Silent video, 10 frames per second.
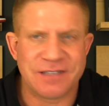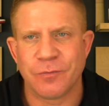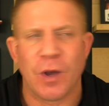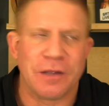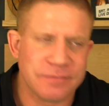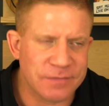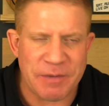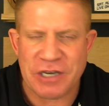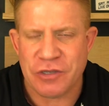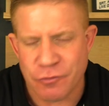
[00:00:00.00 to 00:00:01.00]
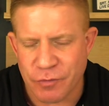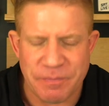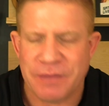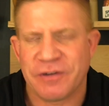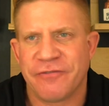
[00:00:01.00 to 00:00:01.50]
well, I mean, you
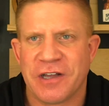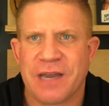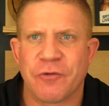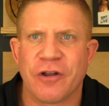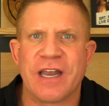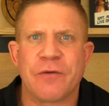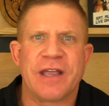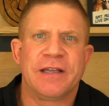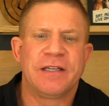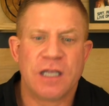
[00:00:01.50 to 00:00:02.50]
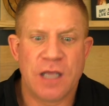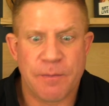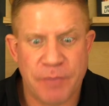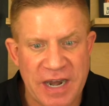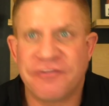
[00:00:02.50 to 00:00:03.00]
wouldn't be able to fuck Gabrielle anyway.
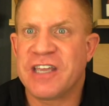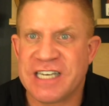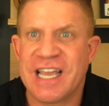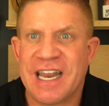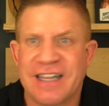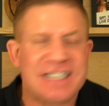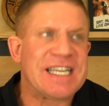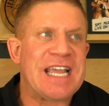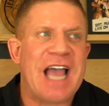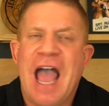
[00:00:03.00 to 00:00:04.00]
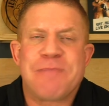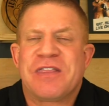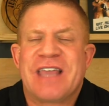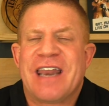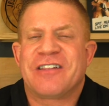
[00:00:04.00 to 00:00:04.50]
But if you did, let's say you
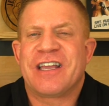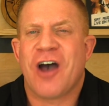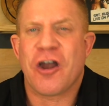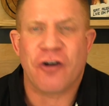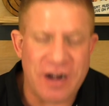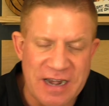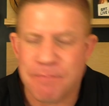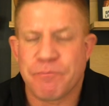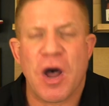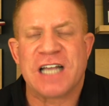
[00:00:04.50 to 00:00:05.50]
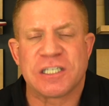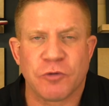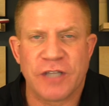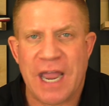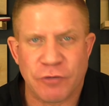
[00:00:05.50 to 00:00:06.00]
hypothetically caught her on an
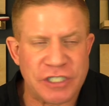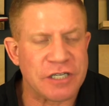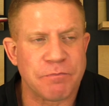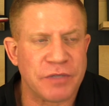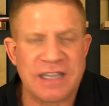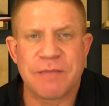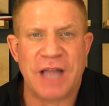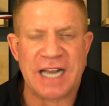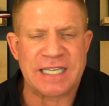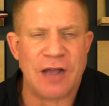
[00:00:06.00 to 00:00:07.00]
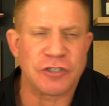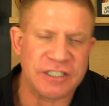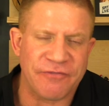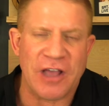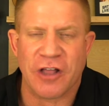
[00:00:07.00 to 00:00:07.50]
impossible night where she's completely blacked out and
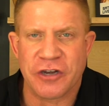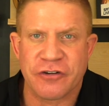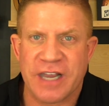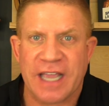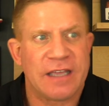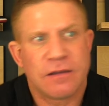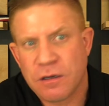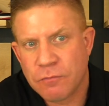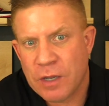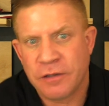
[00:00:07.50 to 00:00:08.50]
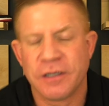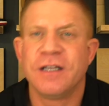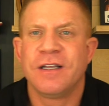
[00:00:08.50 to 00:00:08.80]
she fell on your dick. Well,